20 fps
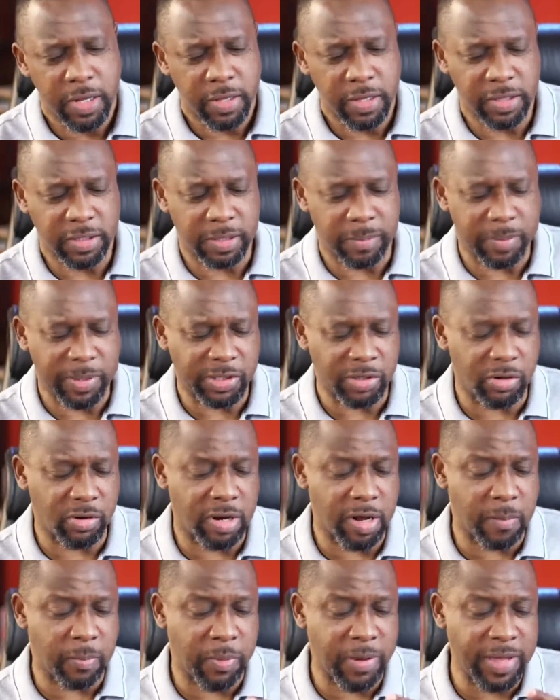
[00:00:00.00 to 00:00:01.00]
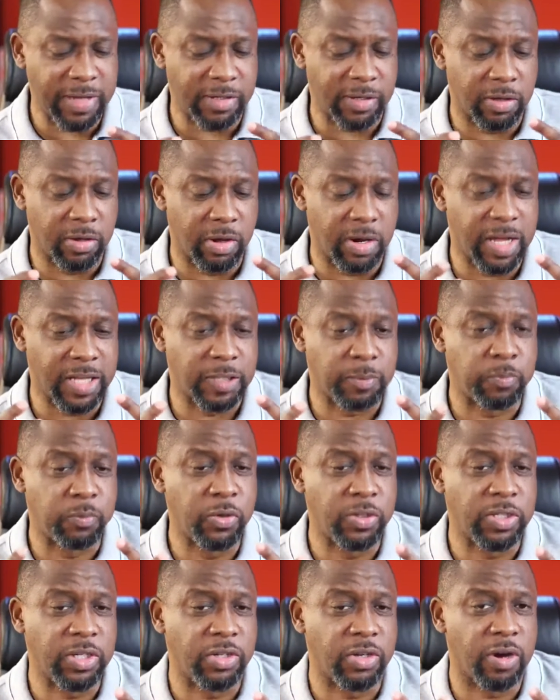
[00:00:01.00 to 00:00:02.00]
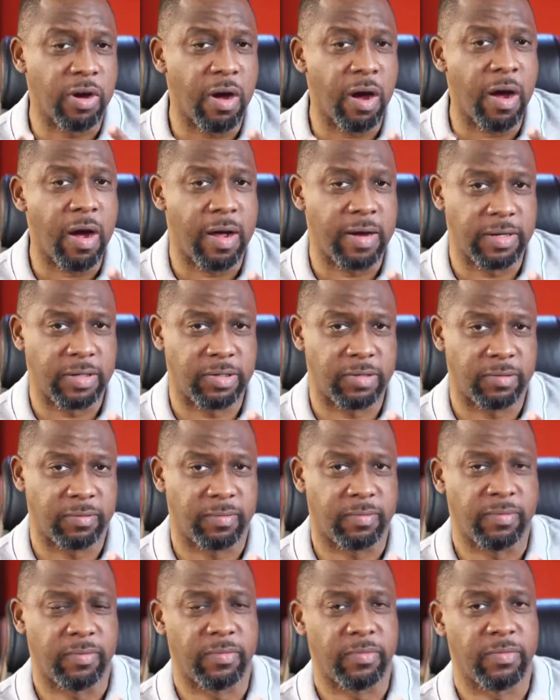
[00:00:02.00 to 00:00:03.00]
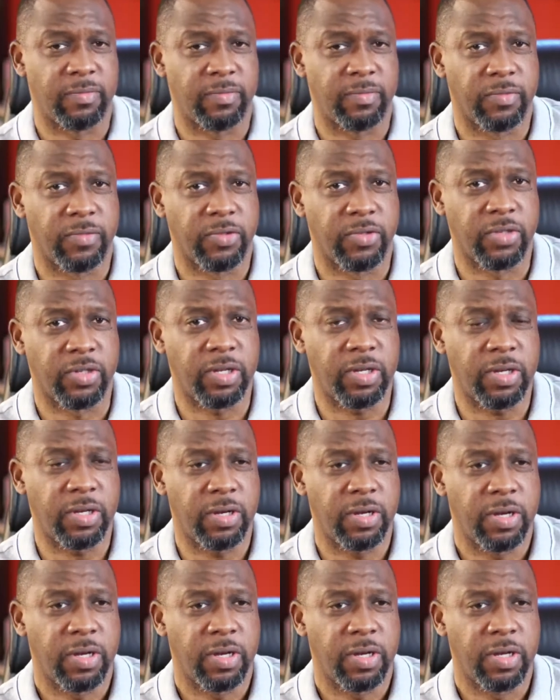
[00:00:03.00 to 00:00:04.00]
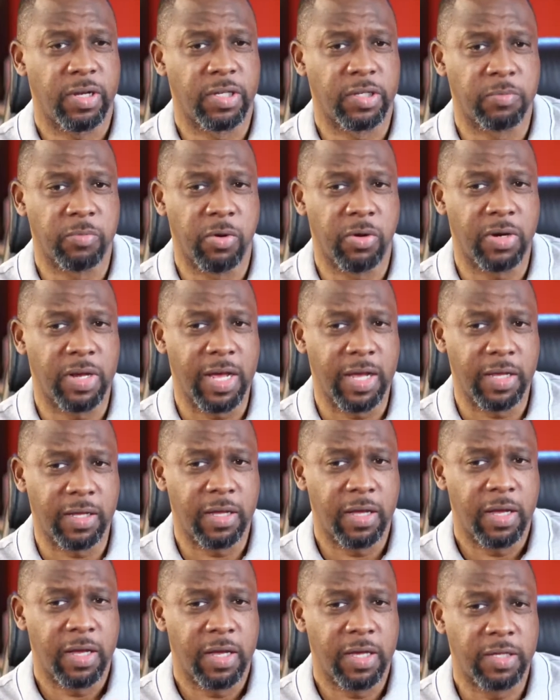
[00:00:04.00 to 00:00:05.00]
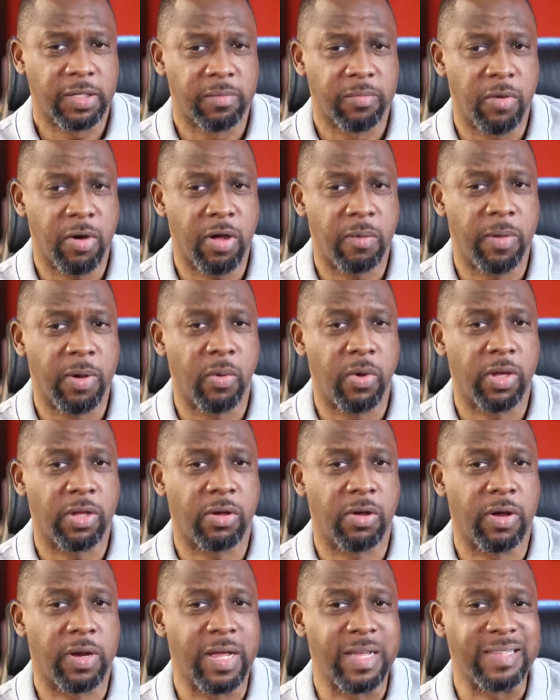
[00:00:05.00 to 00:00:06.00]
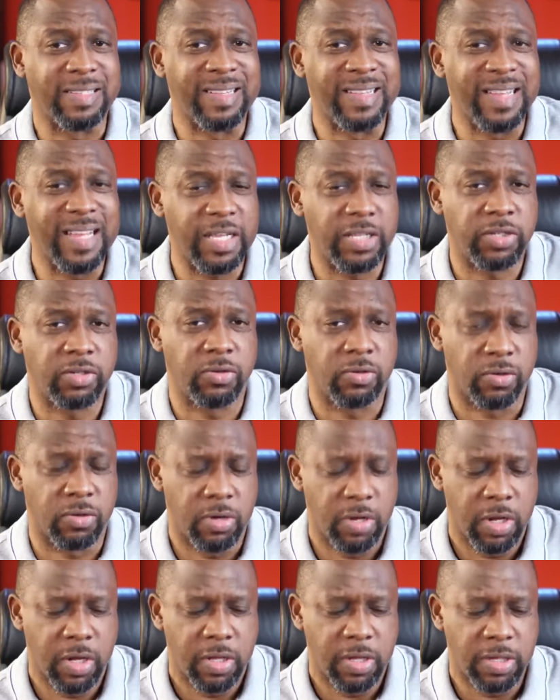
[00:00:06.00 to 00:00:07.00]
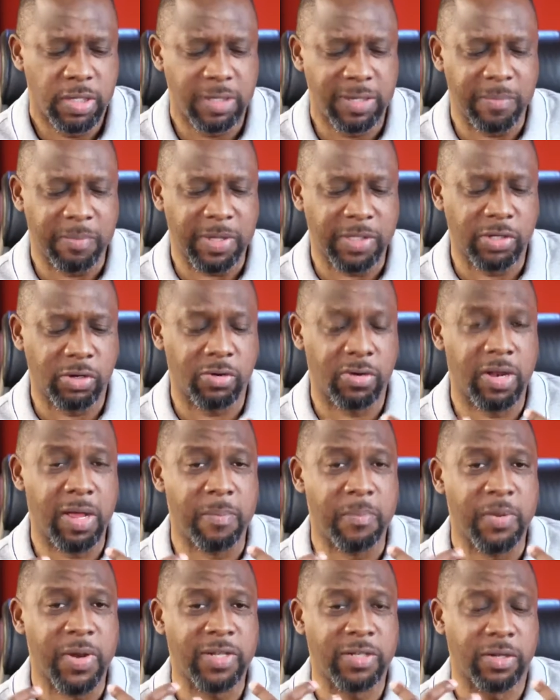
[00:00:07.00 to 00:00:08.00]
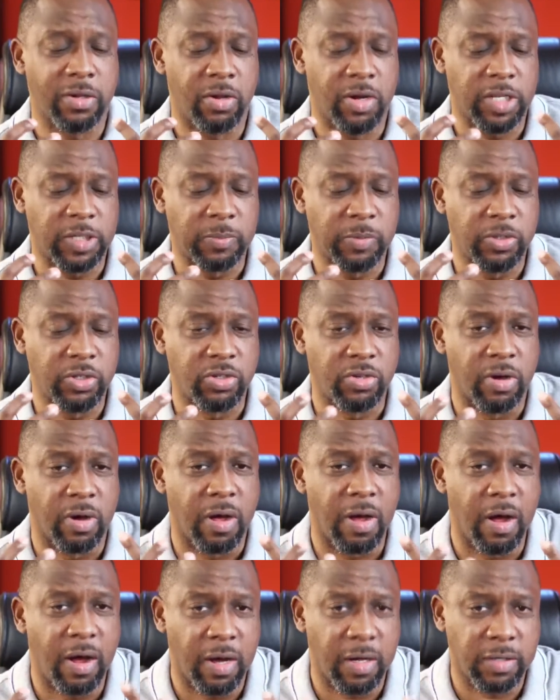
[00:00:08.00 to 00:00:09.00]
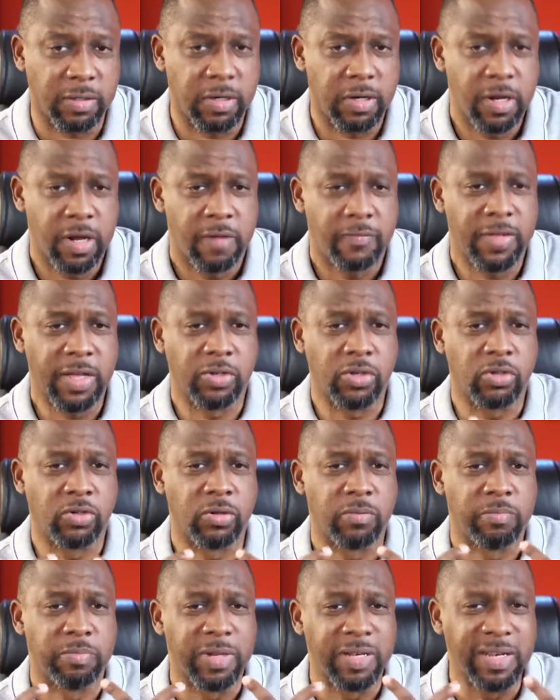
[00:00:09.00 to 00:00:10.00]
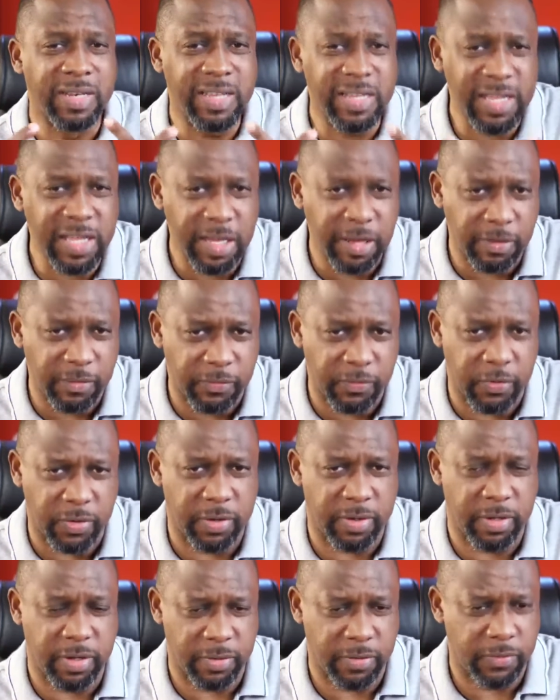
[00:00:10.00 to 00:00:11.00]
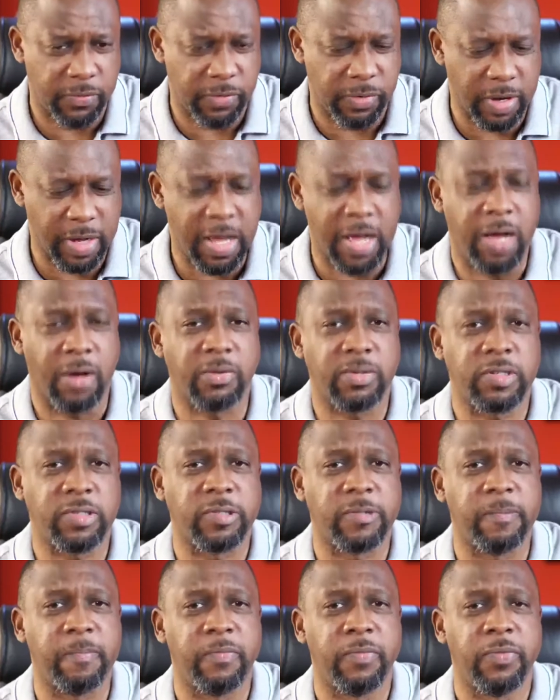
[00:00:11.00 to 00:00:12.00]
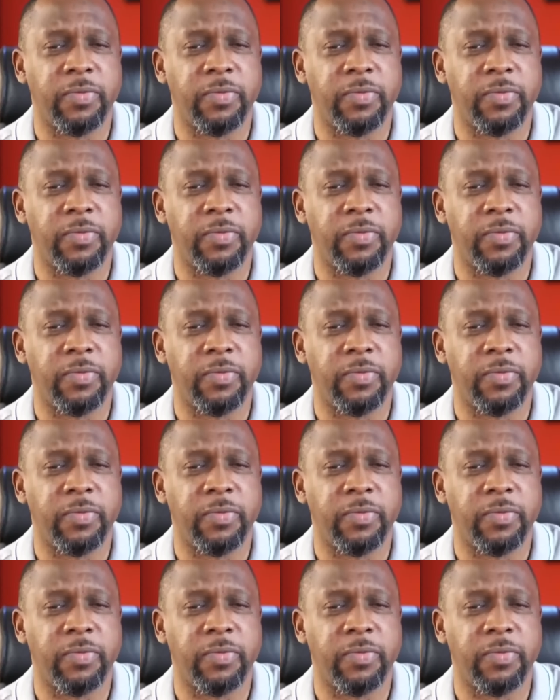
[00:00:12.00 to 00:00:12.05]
There's a particular place the Lord has put in your heart, you see? It's more about what God has led you. There's a particular place the Lord has put in your heart that you should believe for a house.